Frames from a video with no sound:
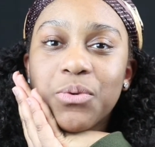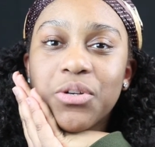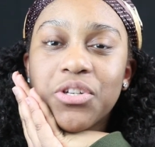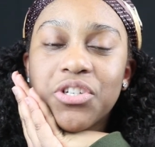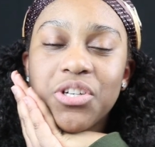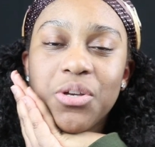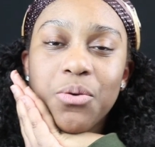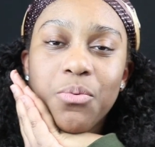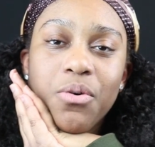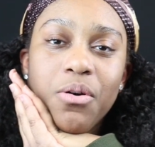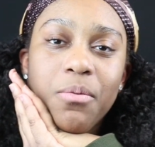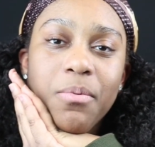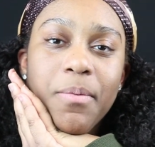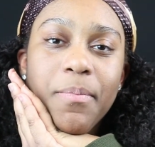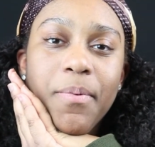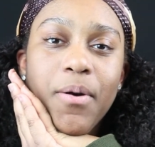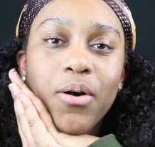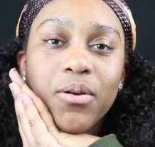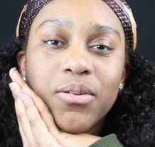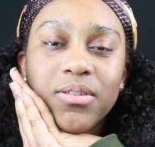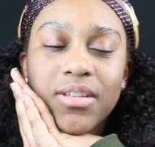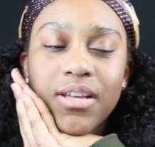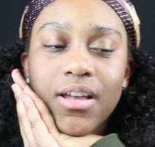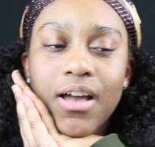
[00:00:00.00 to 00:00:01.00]
which she will be
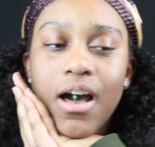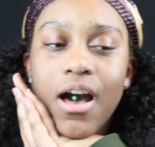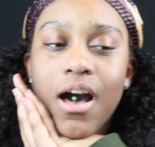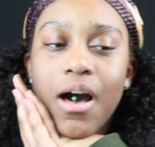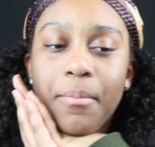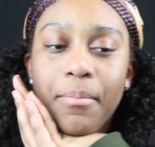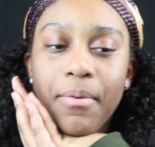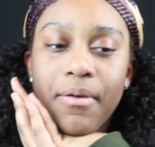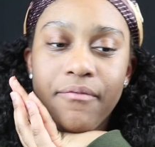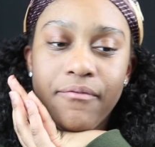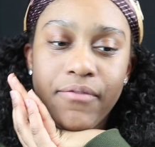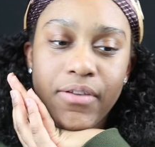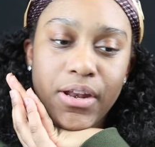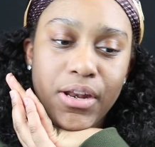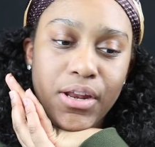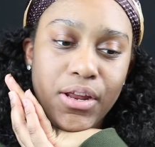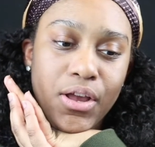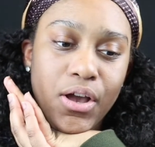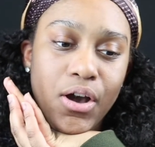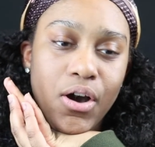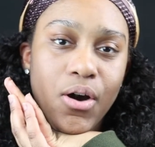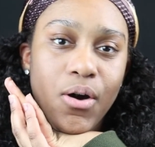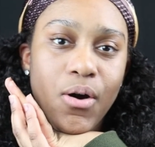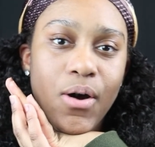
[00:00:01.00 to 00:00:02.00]
posting up a
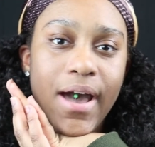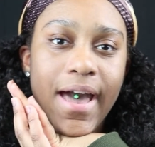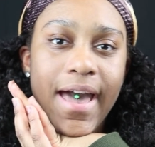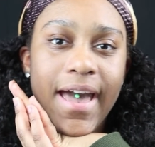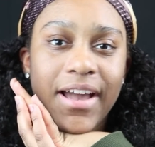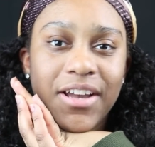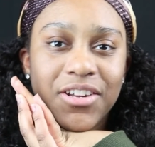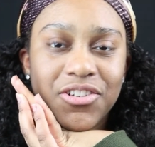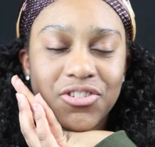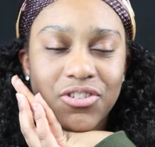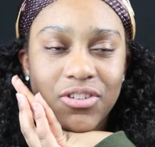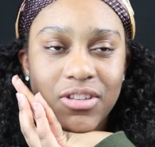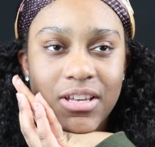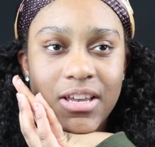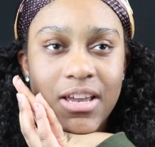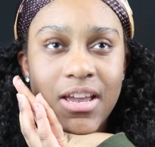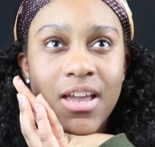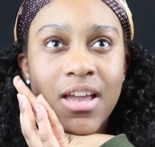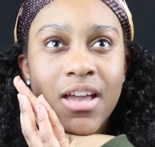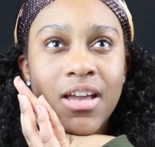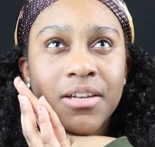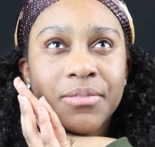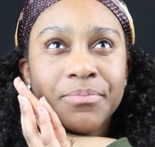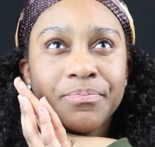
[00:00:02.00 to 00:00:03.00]
video
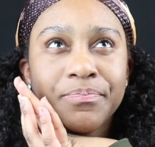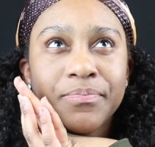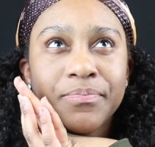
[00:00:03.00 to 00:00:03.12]
actually.